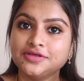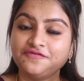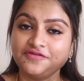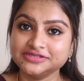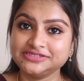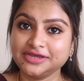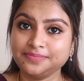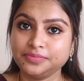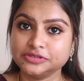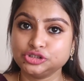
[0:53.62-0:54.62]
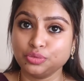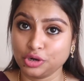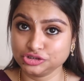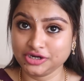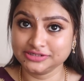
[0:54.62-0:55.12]
So first step is to
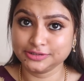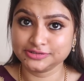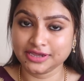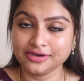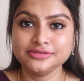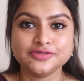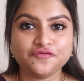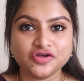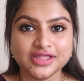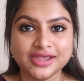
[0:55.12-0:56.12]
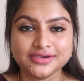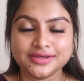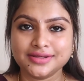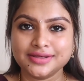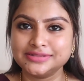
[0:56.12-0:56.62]
moisturize your skin. So for
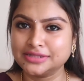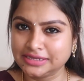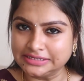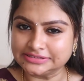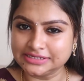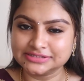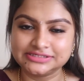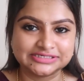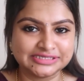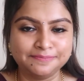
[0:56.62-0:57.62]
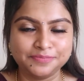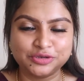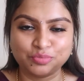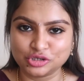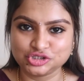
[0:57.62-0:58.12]
that, the easiest
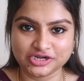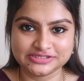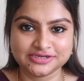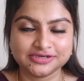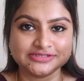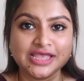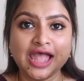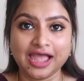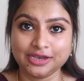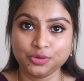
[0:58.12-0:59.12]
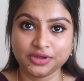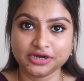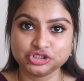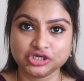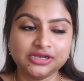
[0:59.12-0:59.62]
simple moisturizer is aloe
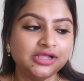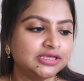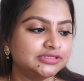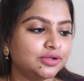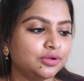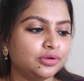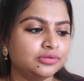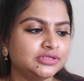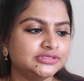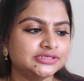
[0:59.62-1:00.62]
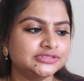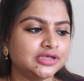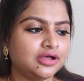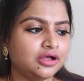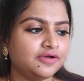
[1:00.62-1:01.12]
vera gel. So this is
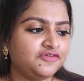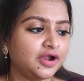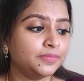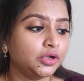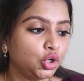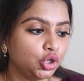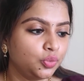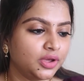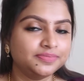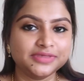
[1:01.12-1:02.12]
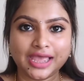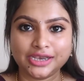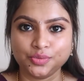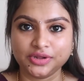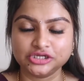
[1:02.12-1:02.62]
from Good Vibes
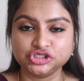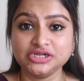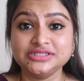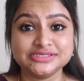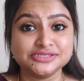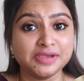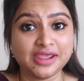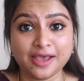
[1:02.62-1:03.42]
aloe vera gel. This is my